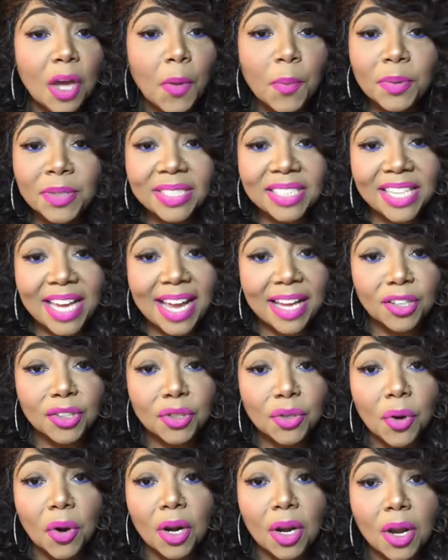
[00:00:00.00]
project
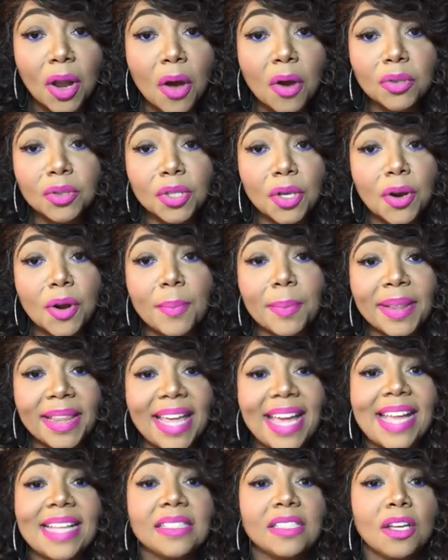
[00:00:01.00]
your long-term
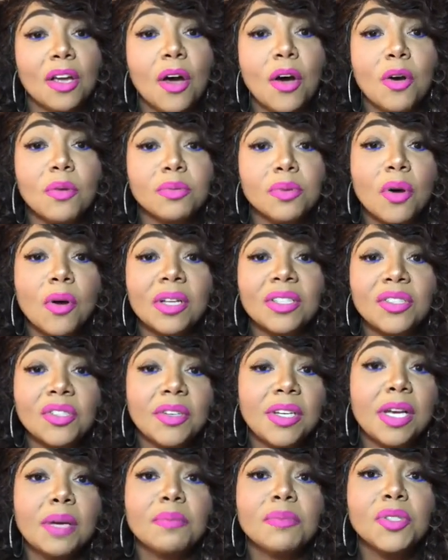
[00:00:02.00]
plans and hopes onto
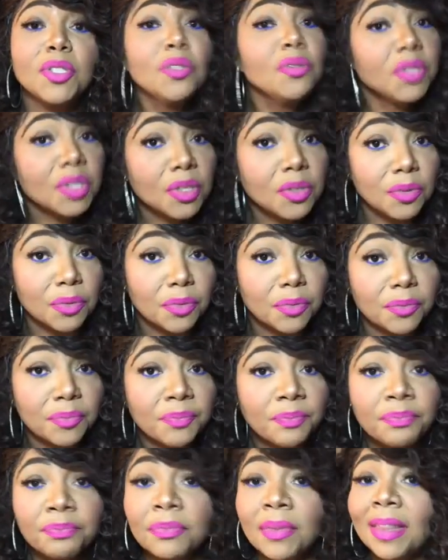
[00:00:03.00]
him too soon.
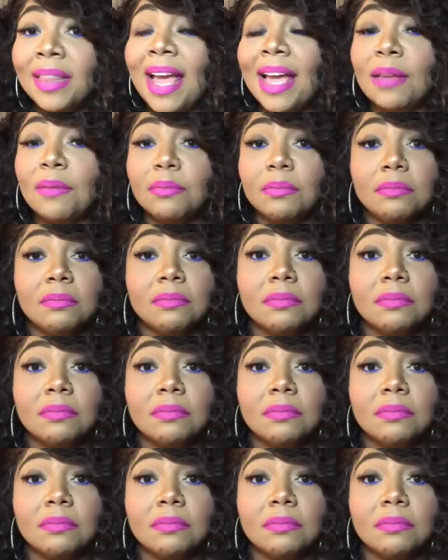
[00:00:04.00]
Like,